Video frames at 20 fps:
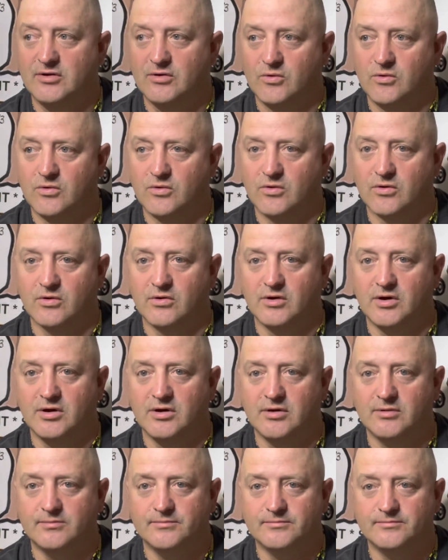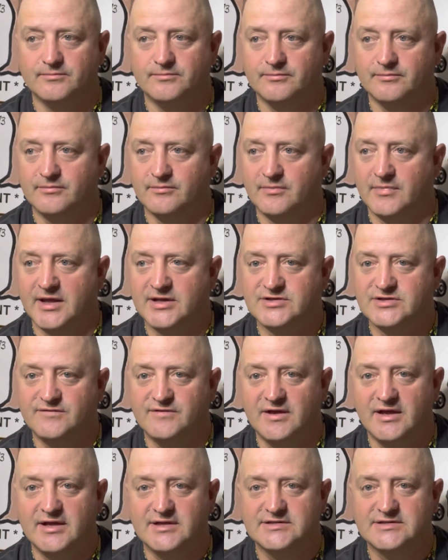or um,
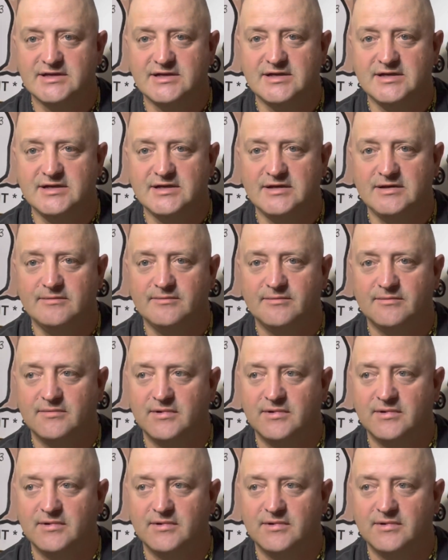HVAC